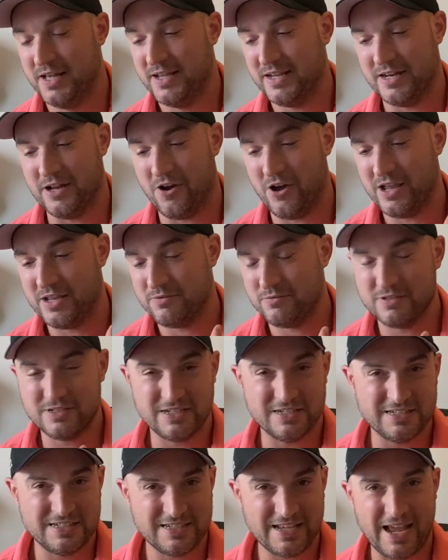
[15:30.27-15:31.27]
You know, I
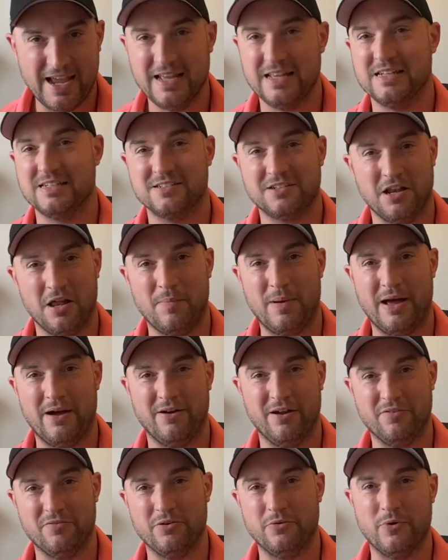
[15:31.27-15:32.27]
could take this club
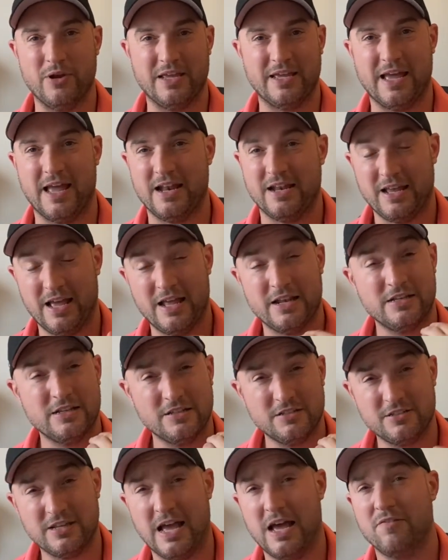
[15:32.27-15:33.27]
out every weekend and
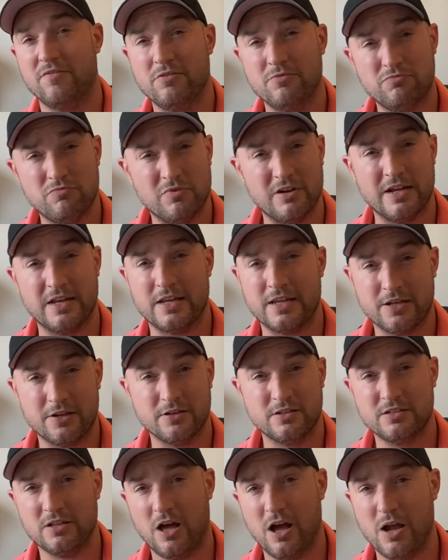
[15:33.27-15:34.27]
just have a really
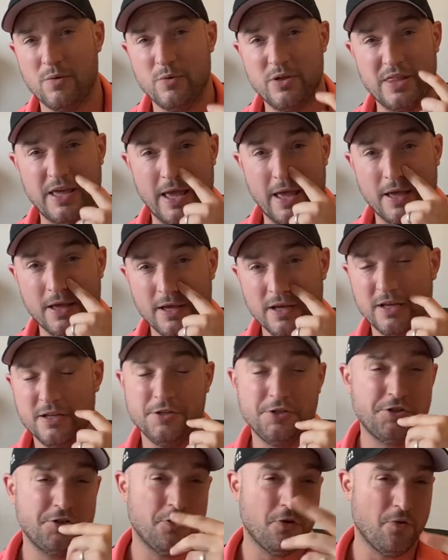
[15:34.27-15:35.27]
good time with it.
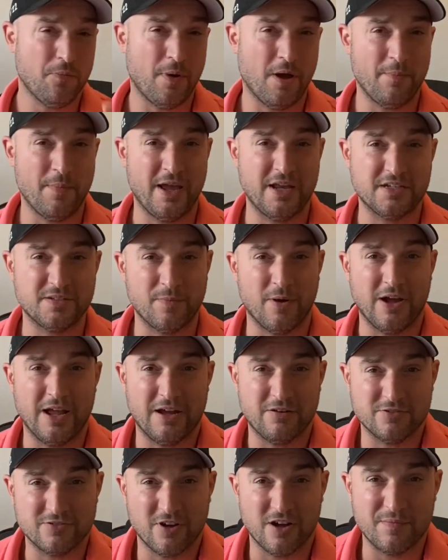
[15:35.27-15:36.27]
Sure, my mates might
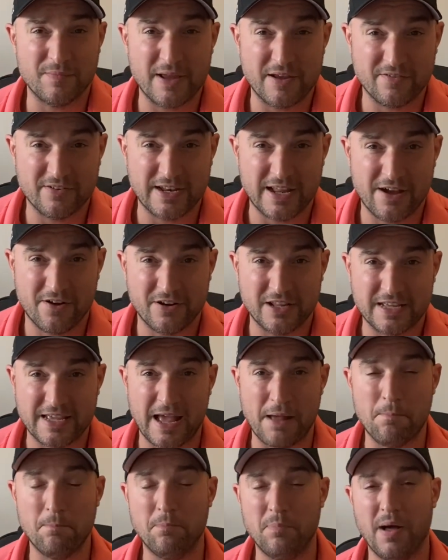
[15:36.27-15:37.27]
outdrive me every now and
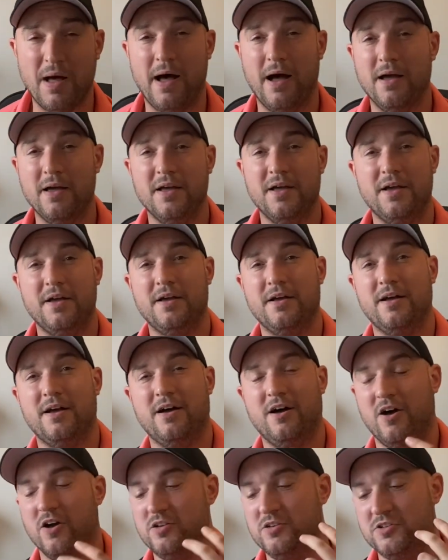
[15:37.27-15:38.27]
again, but
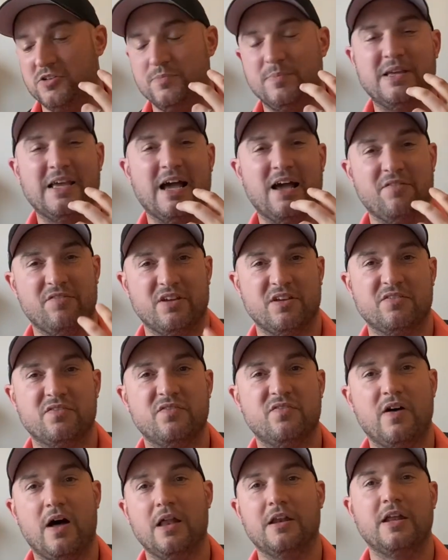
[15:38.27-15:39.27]
I'd just be having
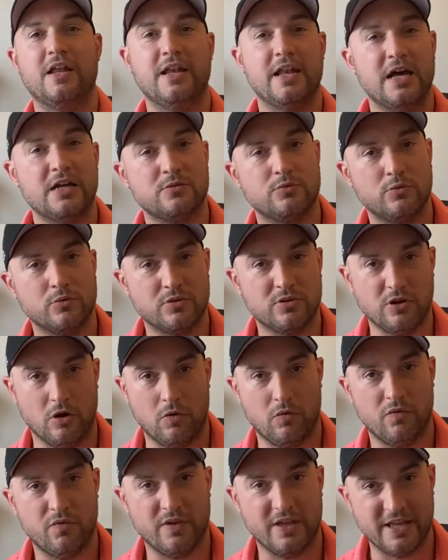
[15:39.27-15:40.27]
fun. And that's what
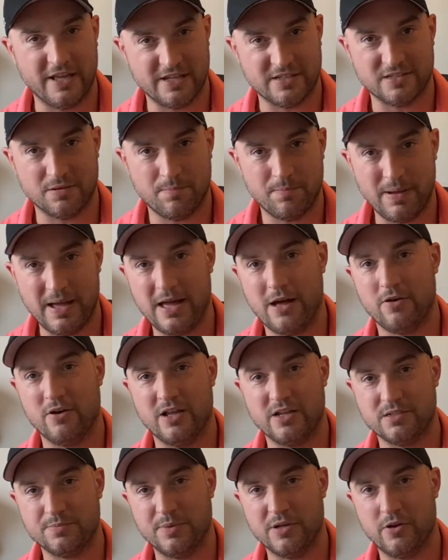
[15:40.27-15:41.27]
golf is about.
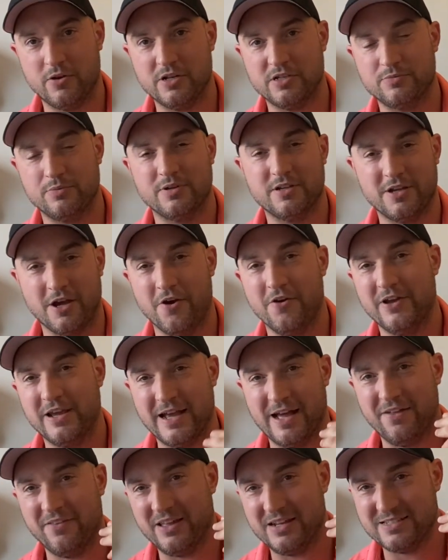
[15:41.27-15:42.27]
Let's be honest, we're going
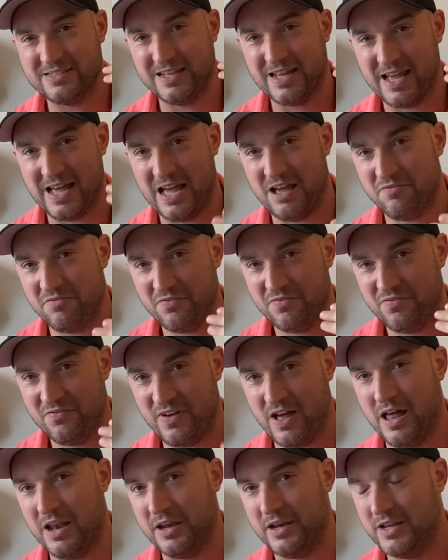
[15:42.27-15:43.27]
out there to have
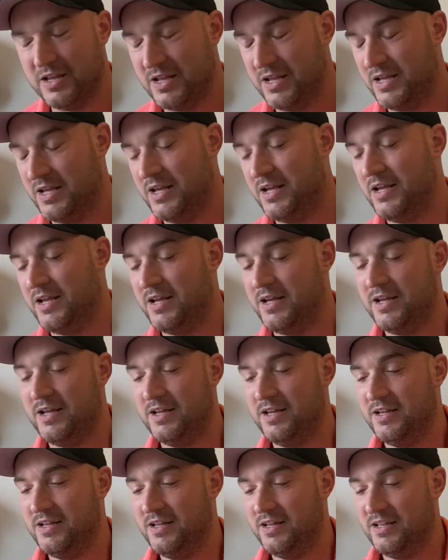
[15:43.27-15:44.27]
fun.
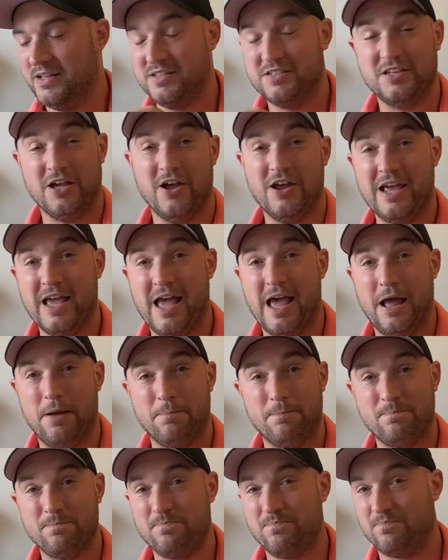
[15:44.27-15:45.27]
So, yeah.
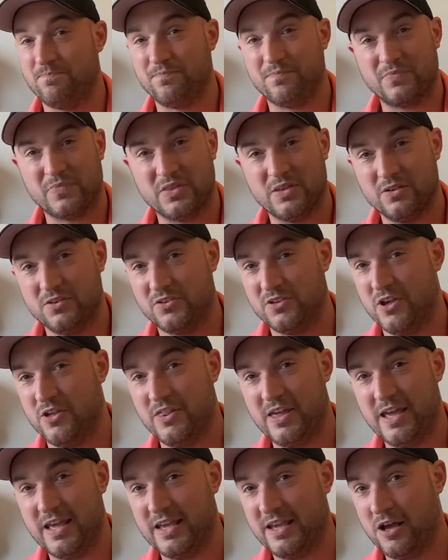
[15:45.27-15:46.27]
So
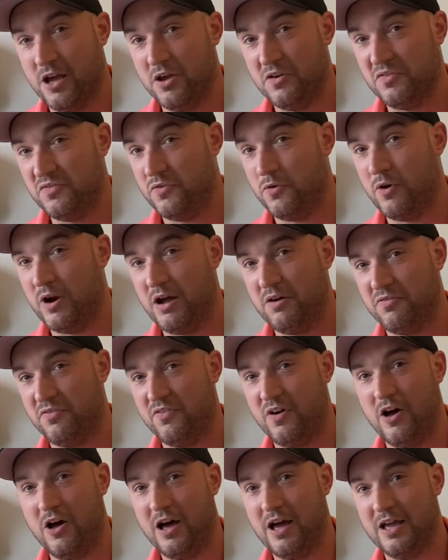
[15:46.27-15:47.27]
there you go, four out of
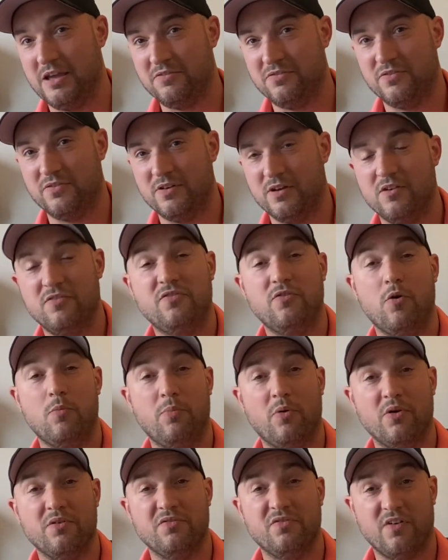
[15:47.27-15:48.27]
five,
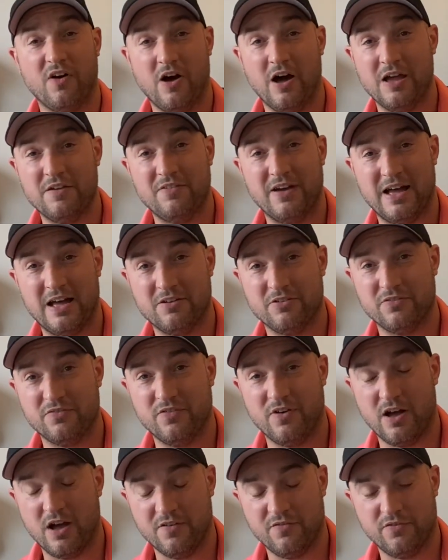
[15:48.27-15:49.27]
4.5 out of
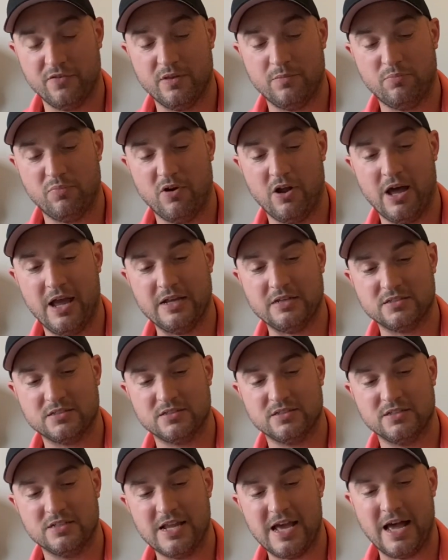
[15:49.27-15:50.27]
five for the
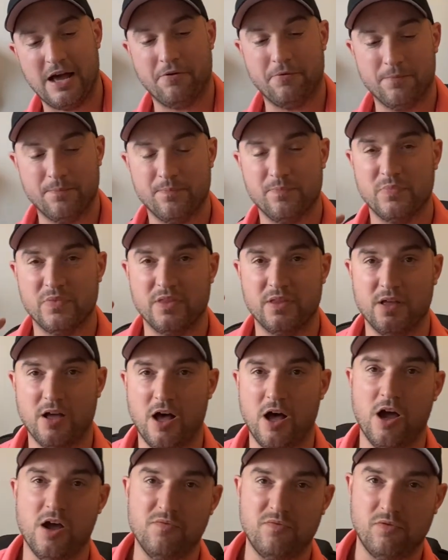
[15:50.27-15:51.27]
price. Now,
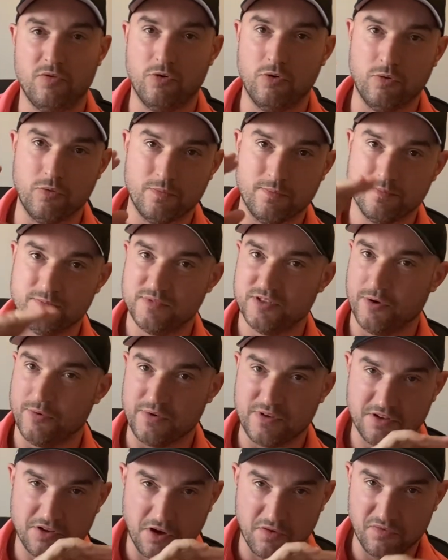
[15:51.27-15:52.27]
overall, so
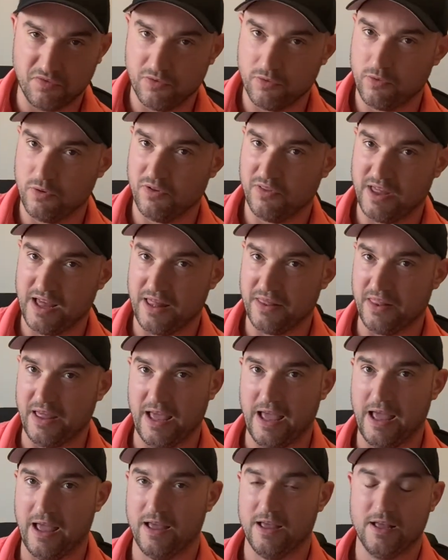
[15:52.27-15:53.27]
we've gone through all of that
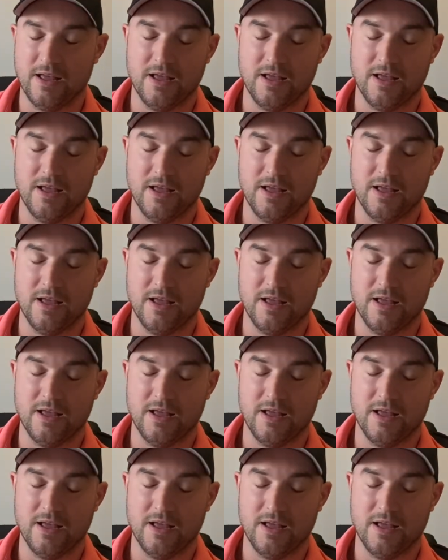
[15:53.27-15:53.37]
there.